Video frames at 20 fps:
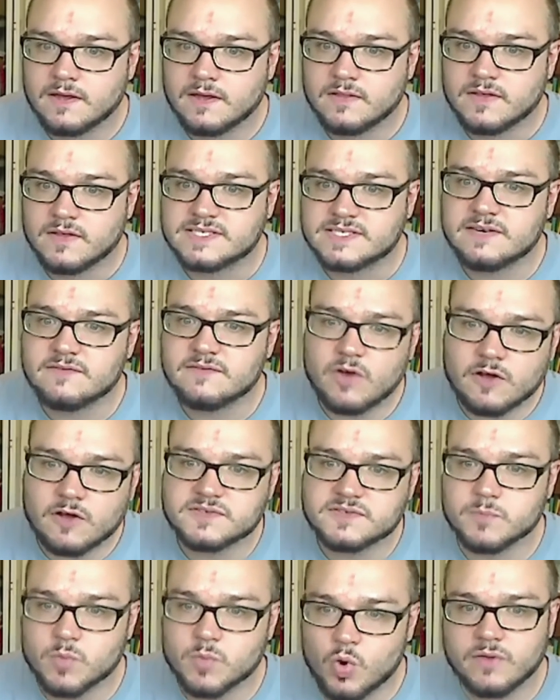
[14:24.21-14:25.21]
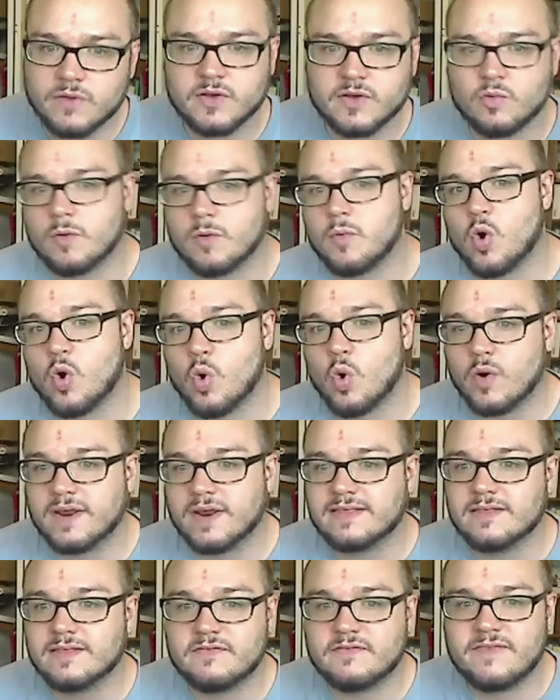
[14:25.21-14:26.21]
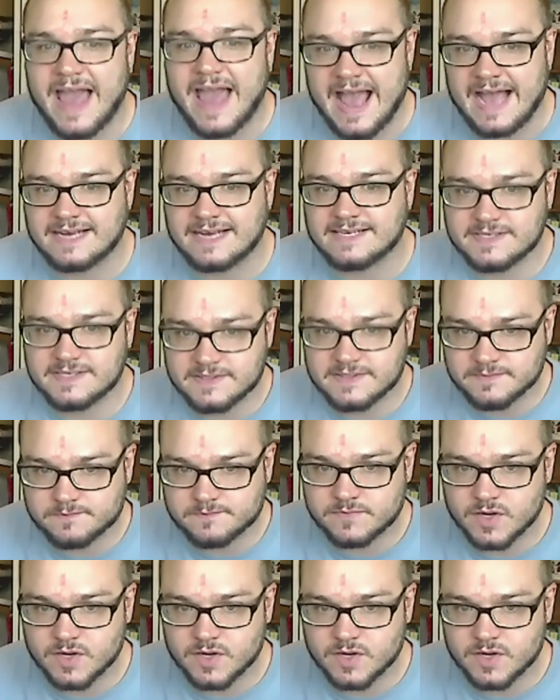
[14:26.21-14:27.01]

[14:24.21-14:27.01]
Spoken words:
This involves more than reporting the facts.